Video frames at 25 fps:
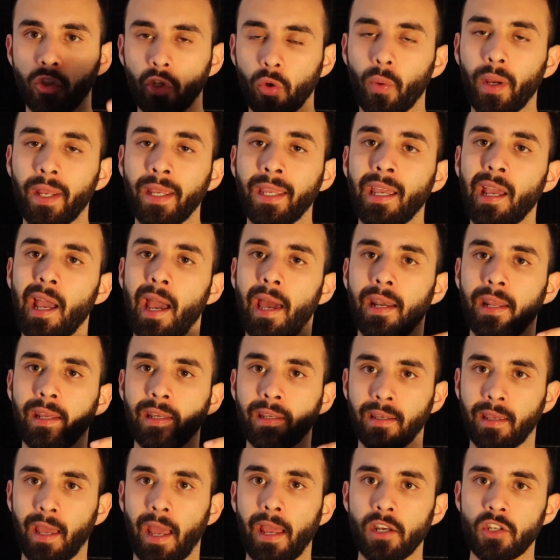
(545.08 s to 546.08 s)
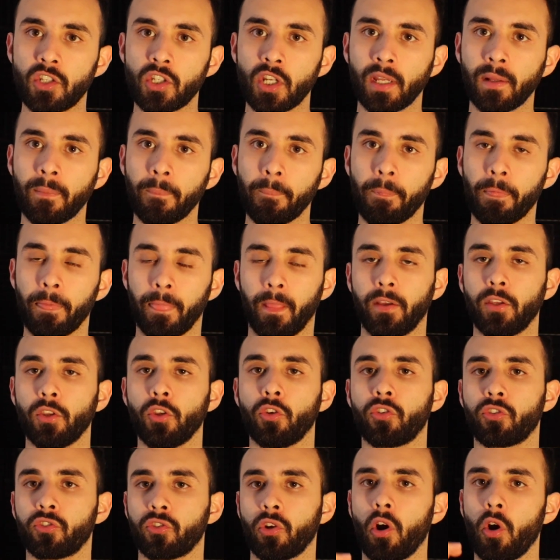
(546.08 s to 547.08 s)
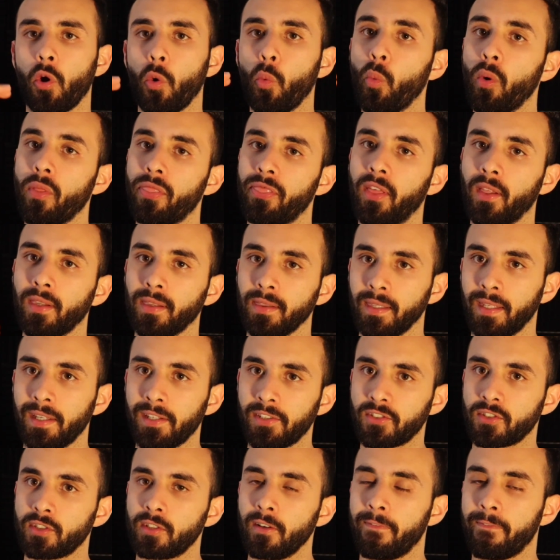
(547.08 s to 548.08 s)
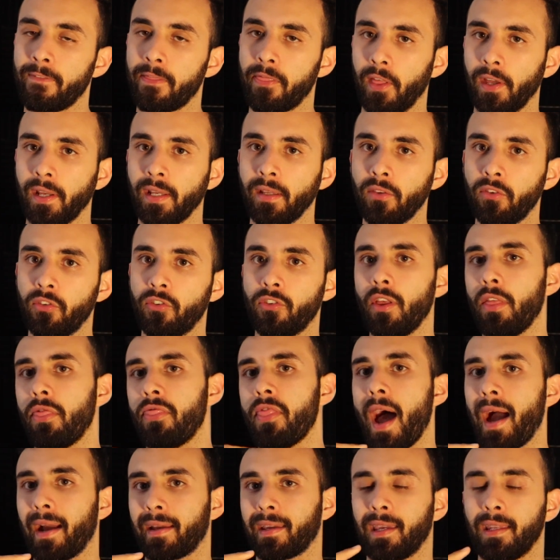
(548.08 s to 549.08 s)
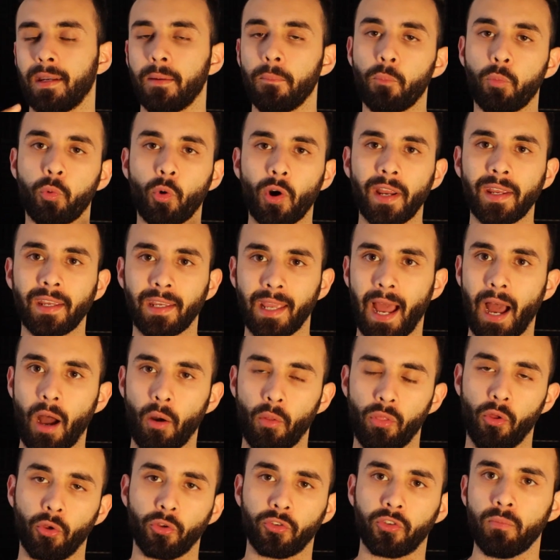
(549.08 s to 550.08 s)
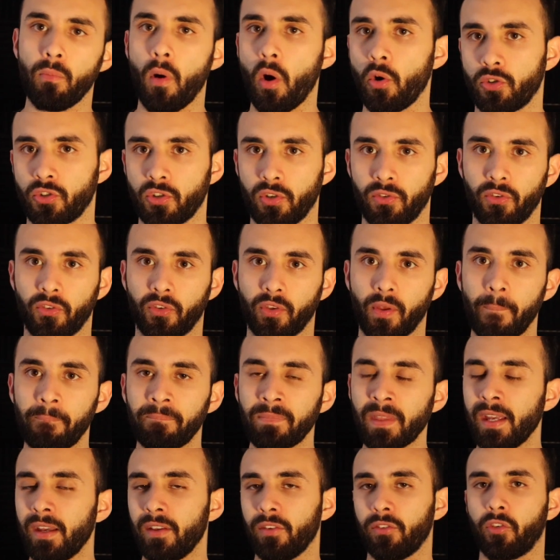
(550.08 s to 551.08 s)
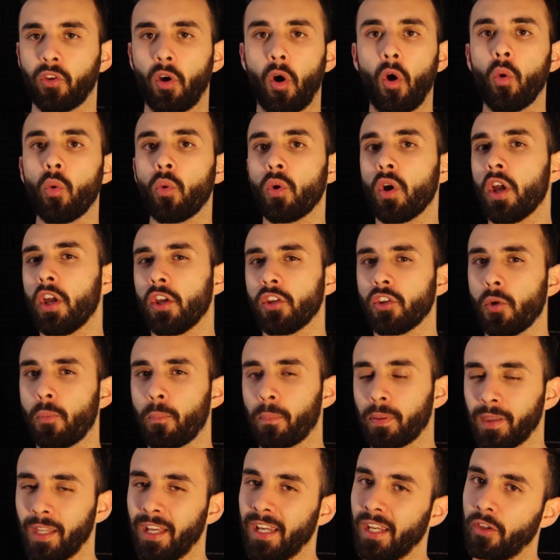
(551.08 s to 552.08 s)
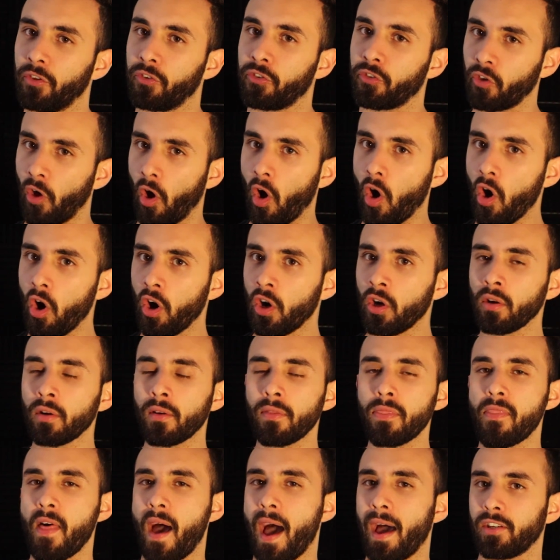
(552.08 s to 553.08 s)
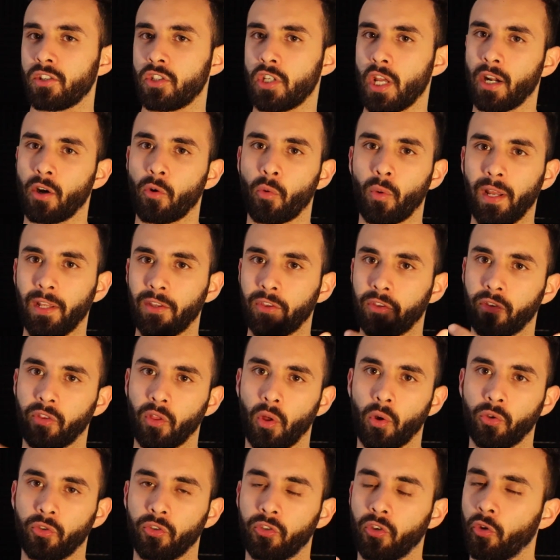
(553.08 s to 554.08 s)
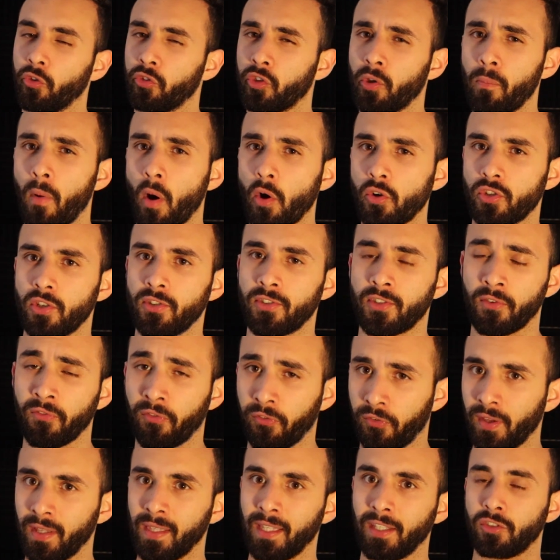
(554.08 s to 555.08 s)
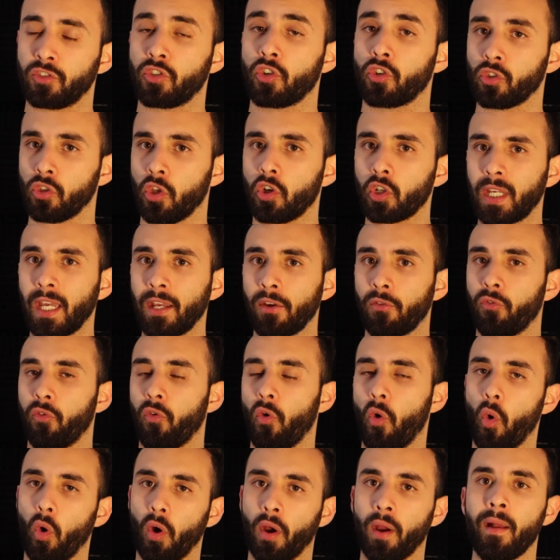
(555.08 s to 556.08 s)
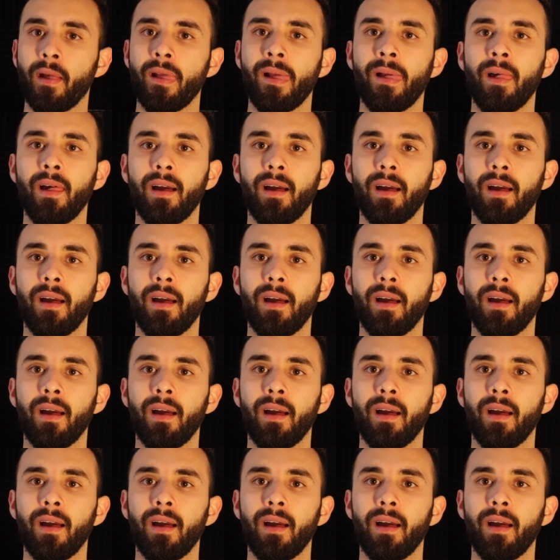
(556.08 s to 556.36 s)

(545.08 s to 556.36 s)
doing and engaging. You start with the list of things that can bring out those emotions. So you play a song that generates those emotions and feelings you're looking for.